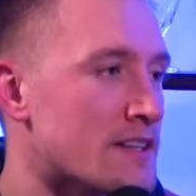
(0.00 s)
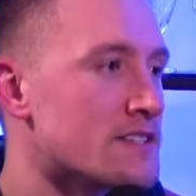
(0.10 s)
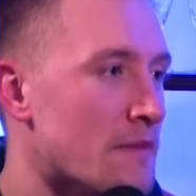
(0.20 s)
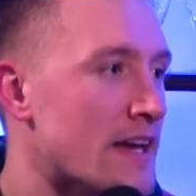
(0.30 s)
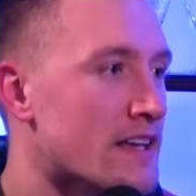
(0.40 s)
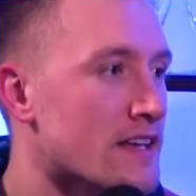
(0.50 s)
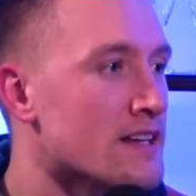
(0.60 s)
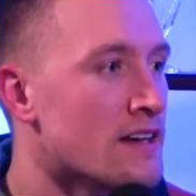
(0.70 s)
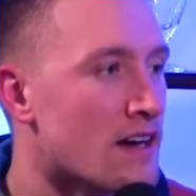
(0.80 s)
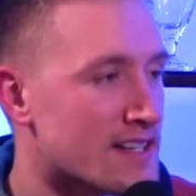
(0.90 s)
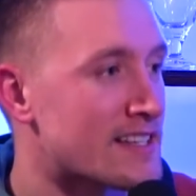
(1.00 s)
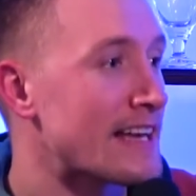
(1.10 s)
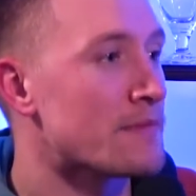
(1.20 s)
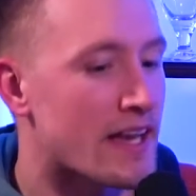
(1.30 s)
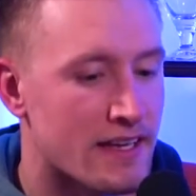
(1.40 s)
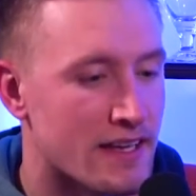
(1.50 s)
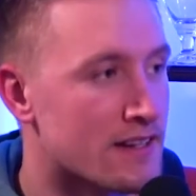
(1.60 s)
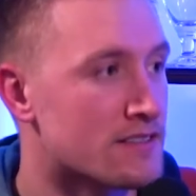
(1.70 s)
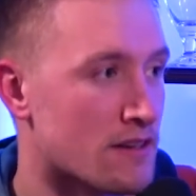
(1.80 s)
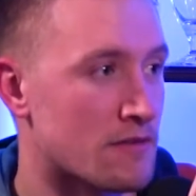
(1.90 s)
managed yeah. to make it. I sleep
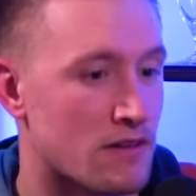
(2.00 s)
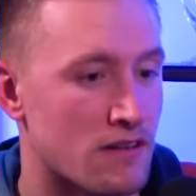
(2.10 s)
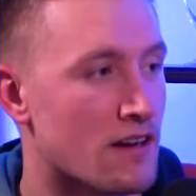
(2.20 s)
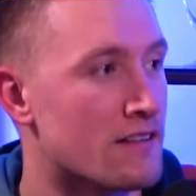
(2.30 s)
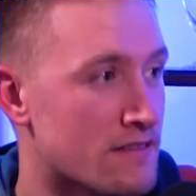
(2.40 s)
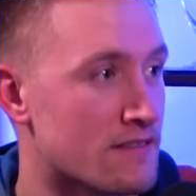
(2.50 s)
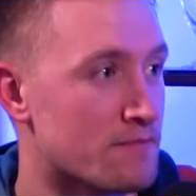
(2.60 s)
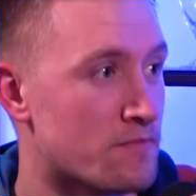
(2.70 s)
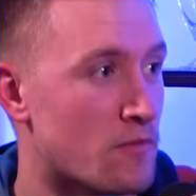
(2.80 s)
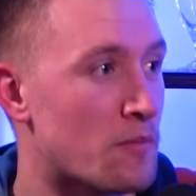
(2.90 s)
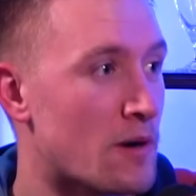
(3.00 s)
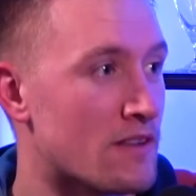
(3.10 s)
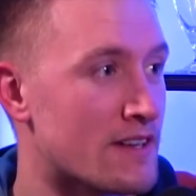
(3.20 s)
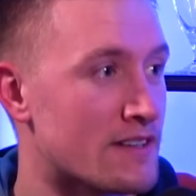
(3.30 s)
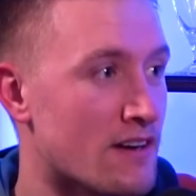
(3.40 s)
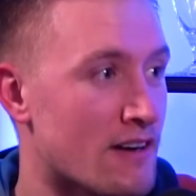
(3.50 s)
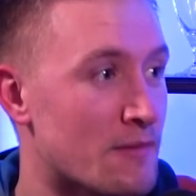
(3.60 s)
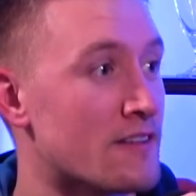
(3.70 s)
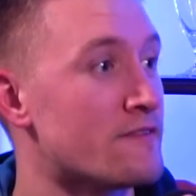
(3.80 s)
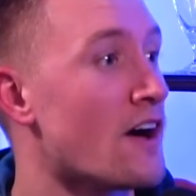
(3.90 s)
naked, so we've got like one part of the Venn diagram.
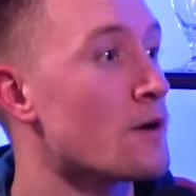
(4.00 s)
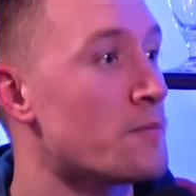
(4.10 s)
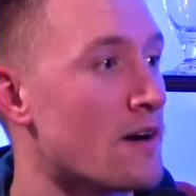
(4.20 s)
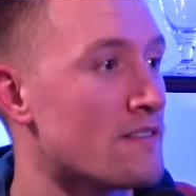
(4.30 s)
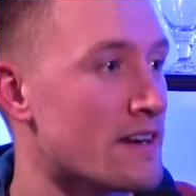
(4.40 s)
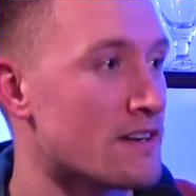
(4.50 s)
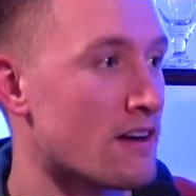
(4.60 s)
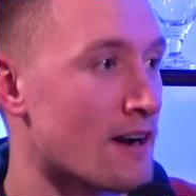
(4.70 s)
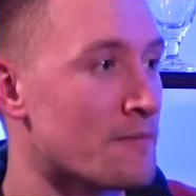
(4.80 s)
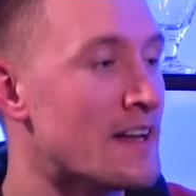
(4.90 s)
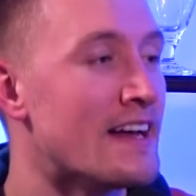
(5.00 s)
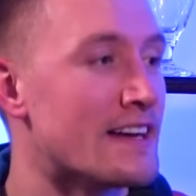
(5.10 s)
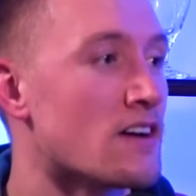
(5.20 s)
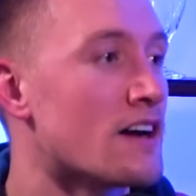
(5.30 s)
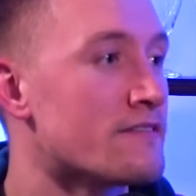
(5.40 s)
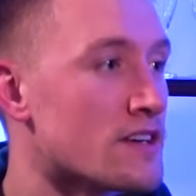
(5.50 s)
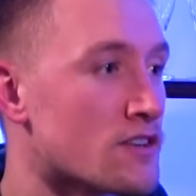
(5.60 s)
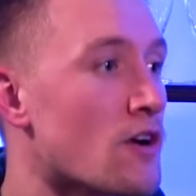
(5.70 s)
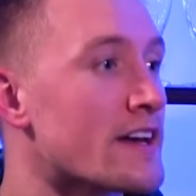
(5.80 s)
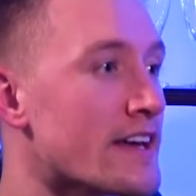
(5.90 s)
And yeah. the final part of the Venn diagram is I have a
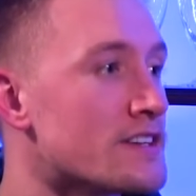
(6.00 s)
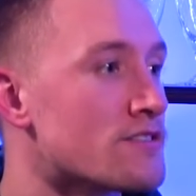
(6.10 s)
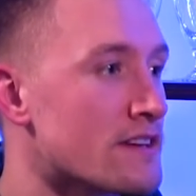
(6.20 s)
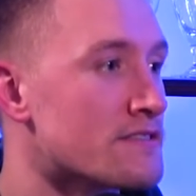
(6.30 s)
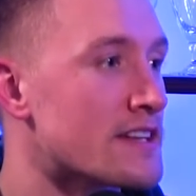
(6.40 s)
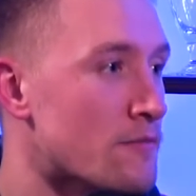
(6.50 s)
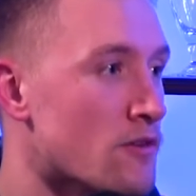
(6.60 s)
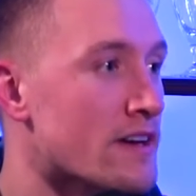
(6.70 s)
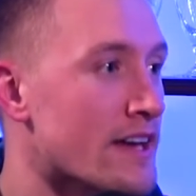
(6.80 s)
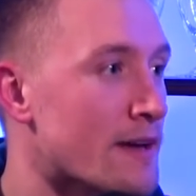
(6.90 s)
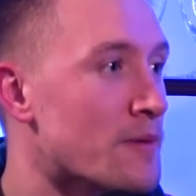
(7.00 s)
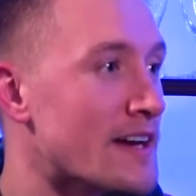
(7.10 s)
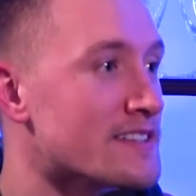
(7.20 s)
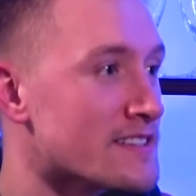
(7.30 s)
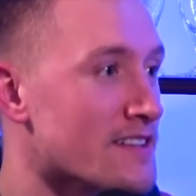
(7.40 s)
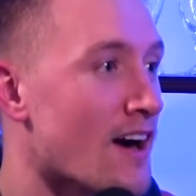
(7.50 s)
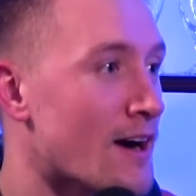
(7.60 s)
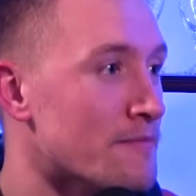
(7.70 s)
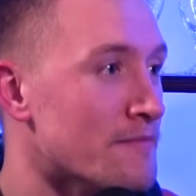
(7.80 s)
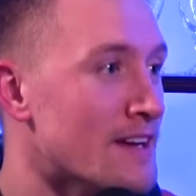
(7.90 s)
chronic history of sleepwalking in places that
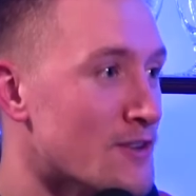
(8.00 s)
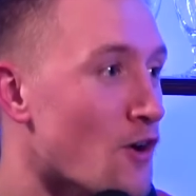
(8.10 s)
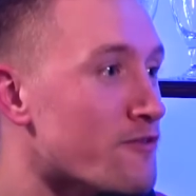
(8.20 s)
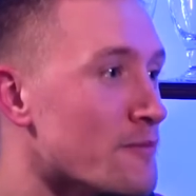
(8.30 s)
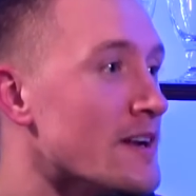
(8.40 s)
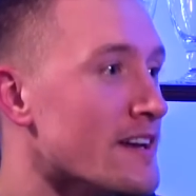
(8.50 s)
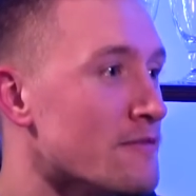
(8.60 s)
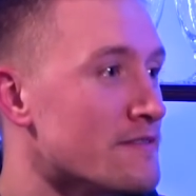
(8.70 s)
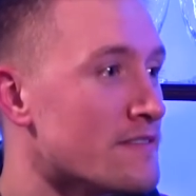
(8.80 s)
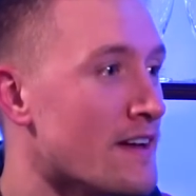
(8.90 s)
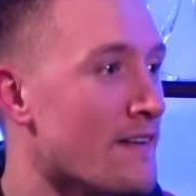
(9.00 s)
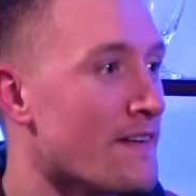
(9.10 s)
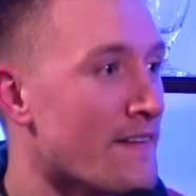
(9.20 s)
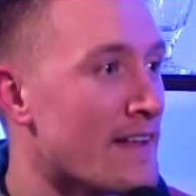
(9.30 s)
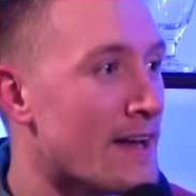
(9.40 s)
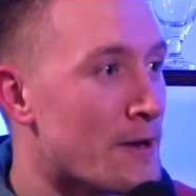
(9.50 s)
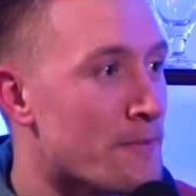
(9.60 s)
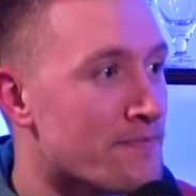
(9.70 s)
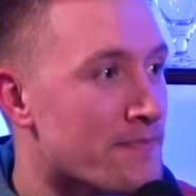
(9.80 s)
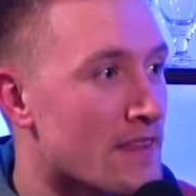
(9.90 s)
I'm not familiar with. Reeve, you sleep
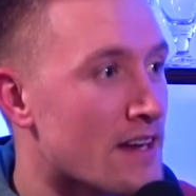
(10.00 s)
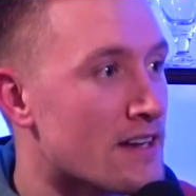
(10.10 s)
naked?